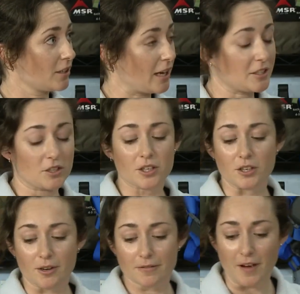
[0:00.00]
I took
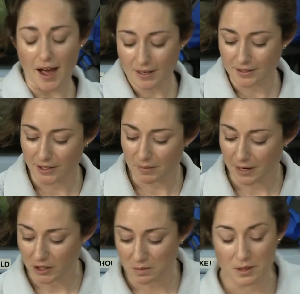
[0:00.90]
your facts and your
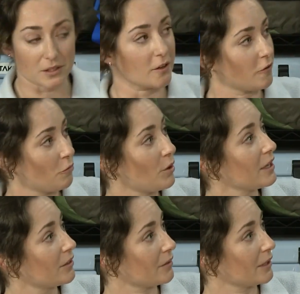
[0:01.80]
measurements of zero
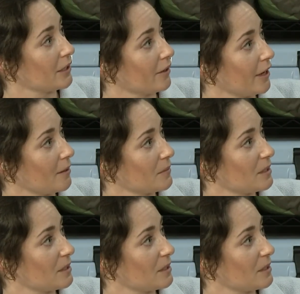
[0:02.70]
point three grams